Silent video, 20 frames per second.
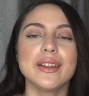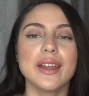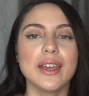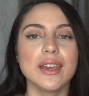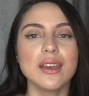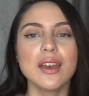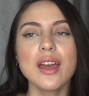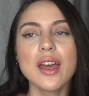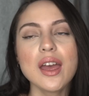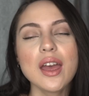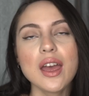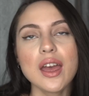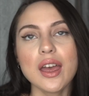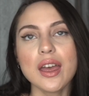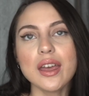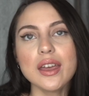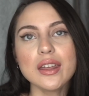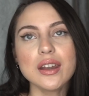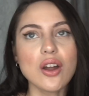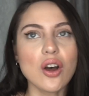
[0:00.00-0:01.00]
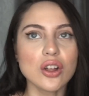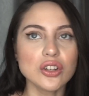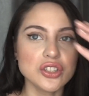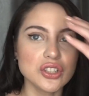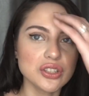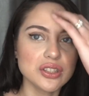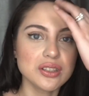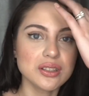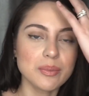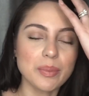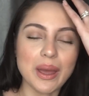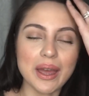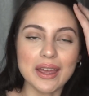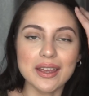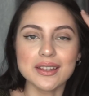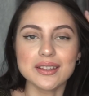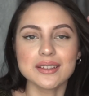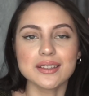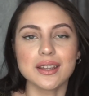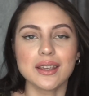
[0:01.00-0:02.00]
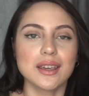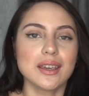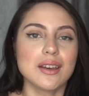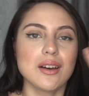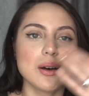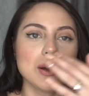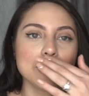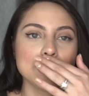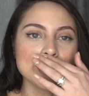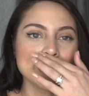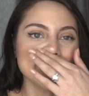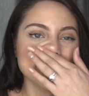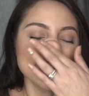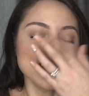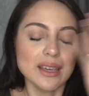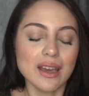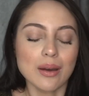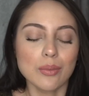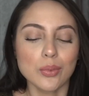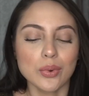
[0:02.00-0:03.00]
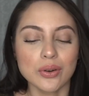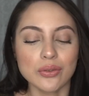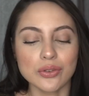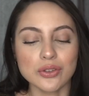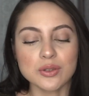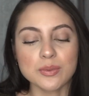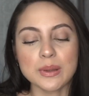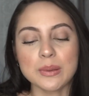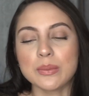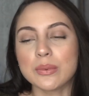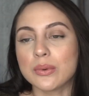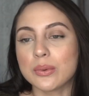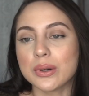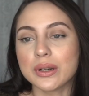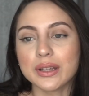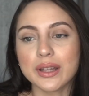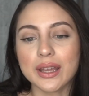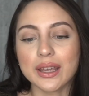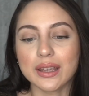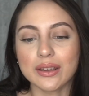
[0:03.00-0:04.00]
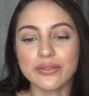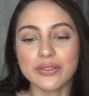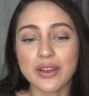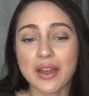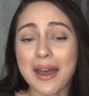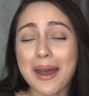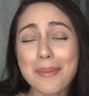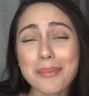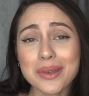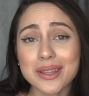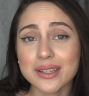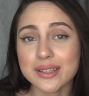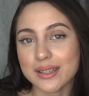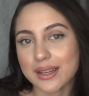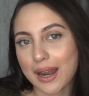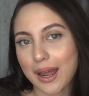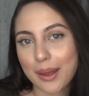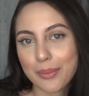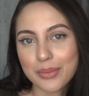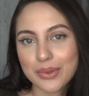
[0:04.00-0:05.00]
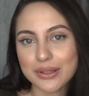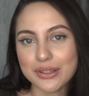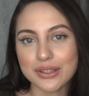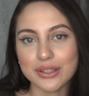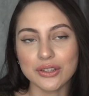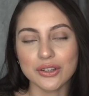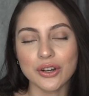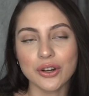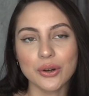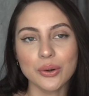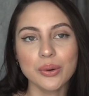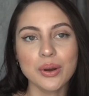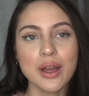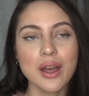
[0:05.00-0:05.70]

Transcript: Like, it all just depends. Like, honestly, I'm one of those people where, like, if it happens, it happens, you know.